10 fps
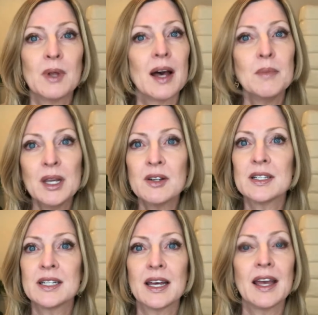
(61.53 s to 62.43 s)
Well, I'm here to
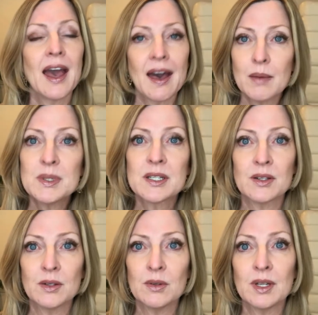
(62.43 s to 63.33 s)
say
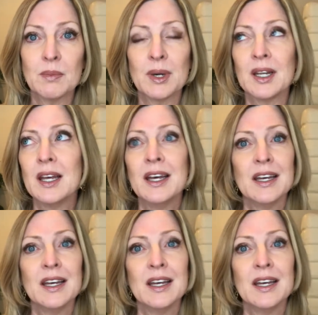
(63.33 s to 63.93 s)
absolutely, but